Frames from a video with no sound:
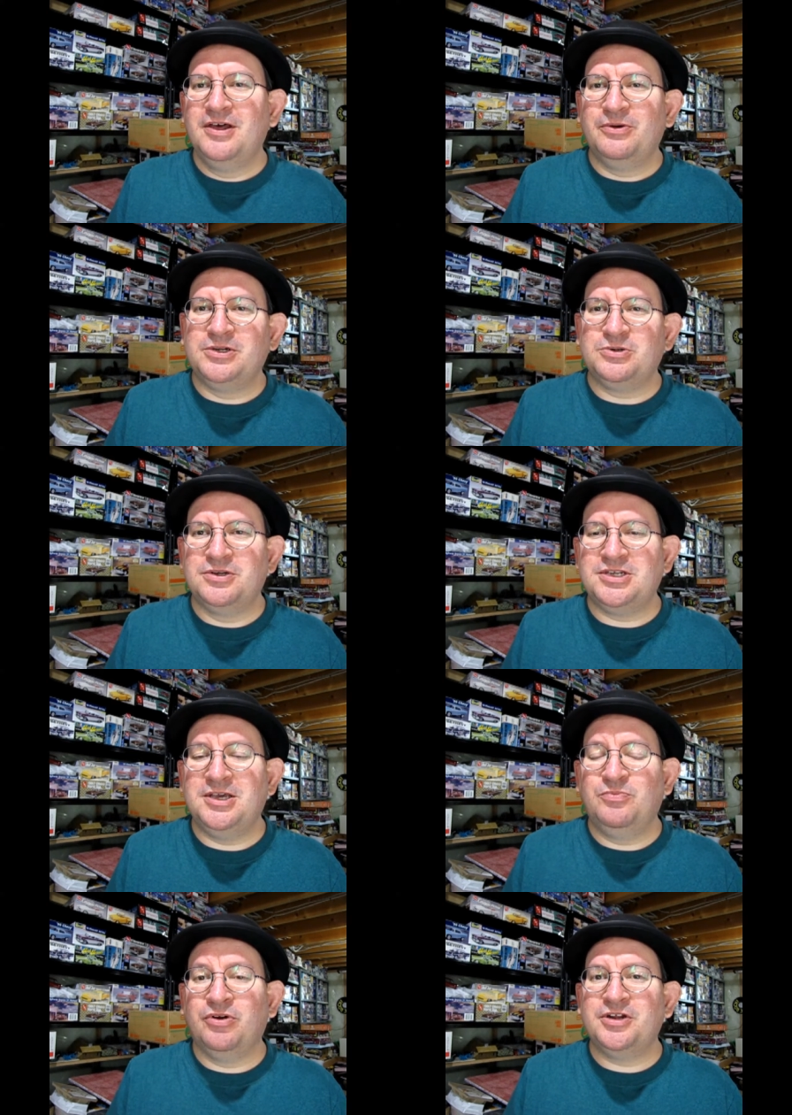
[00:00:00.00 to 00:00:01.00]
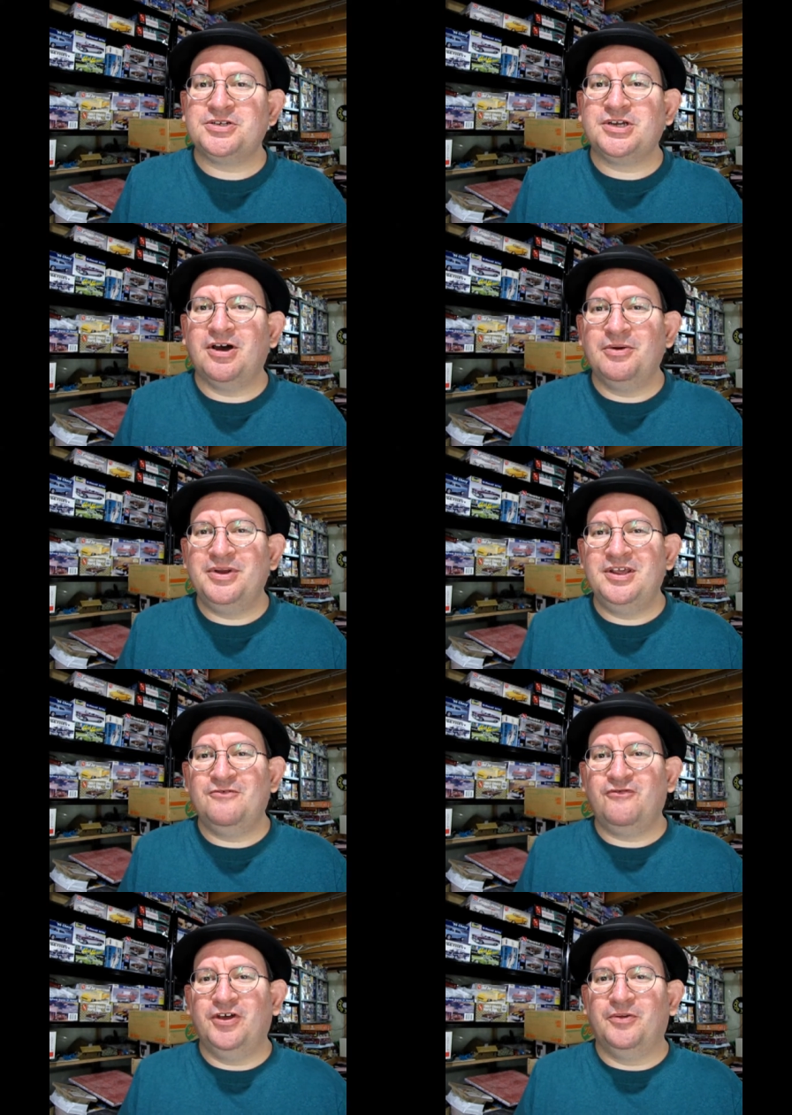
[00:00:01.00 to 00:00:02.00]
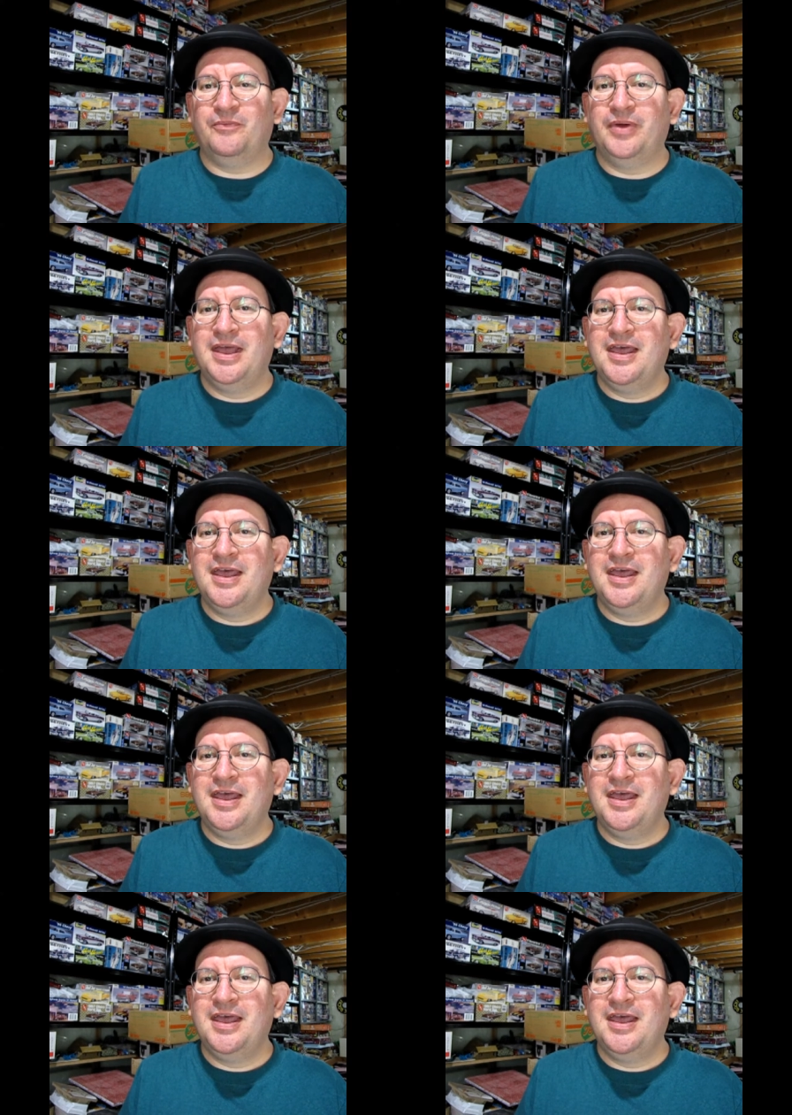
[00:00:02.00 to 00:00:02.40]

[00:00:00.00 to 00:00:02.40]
which was a British comedy film.